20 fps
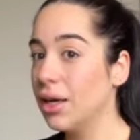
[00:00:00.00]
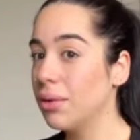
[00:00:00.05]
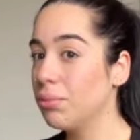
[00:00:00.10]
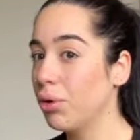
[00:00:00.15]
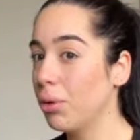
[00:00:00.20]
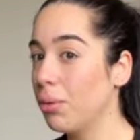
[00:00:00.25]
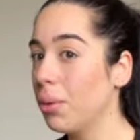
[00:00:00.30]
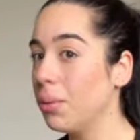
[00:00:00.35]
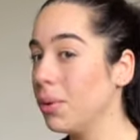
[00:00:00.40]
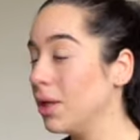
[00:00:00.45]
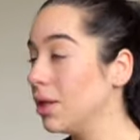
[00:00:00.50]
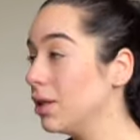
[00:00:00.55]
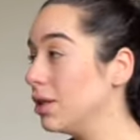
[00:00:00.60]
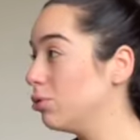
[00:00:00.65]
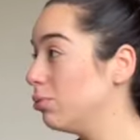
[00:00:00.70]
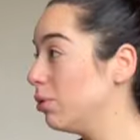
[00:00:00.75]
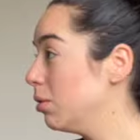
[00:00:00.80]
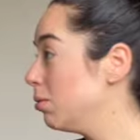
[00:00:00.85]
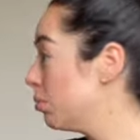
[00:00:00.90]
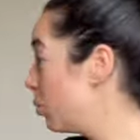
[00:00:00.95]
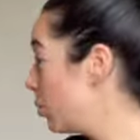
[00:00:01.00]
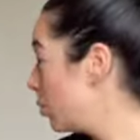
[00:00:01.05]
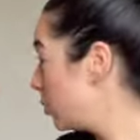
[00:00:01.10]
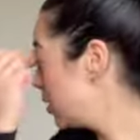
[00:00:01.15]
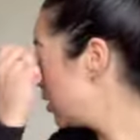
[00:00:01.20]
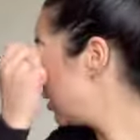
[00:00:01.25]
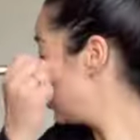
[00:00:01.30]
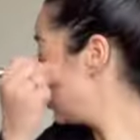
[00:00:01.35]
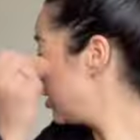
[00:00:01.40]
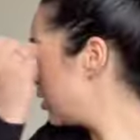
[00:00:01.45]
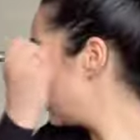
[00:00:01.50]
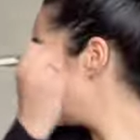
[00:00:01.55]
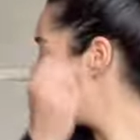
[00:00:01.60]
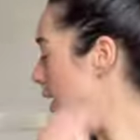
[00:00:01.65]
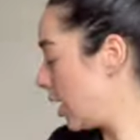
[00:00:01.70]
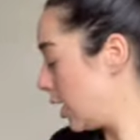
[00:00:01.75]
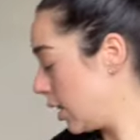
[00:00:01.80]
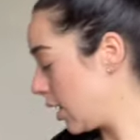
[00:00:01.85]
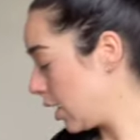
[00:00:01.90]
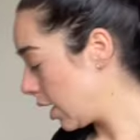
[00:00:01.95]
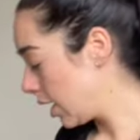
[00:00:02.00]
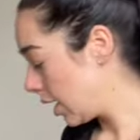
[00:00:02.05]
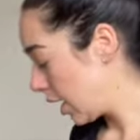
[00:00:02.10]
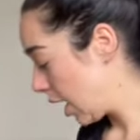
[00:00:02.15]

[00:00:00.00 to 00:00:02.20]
Probably a little bit more sick today than I